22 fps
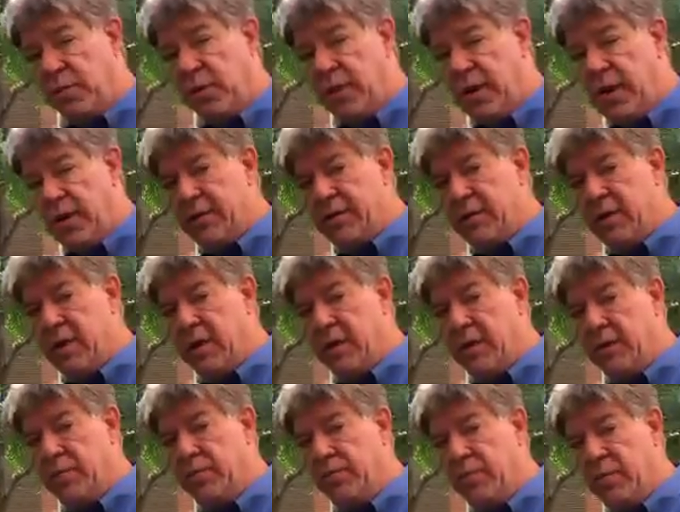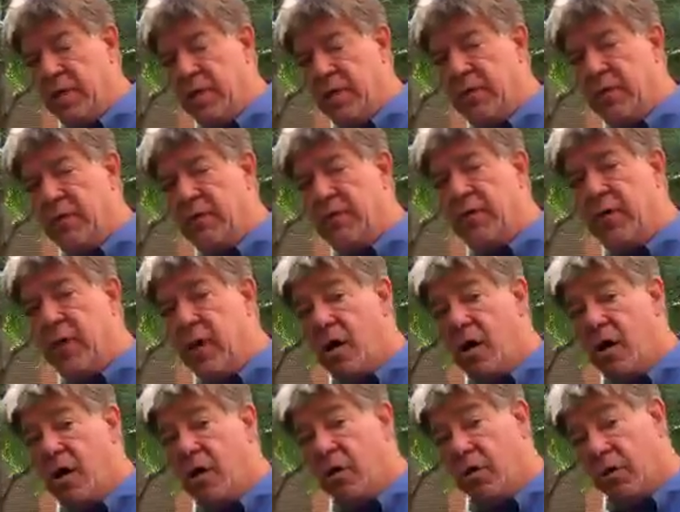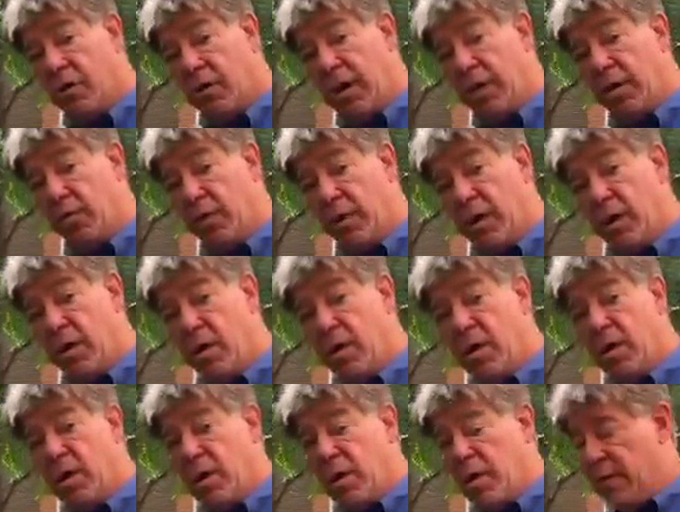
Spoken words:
planted in the fall or late winter,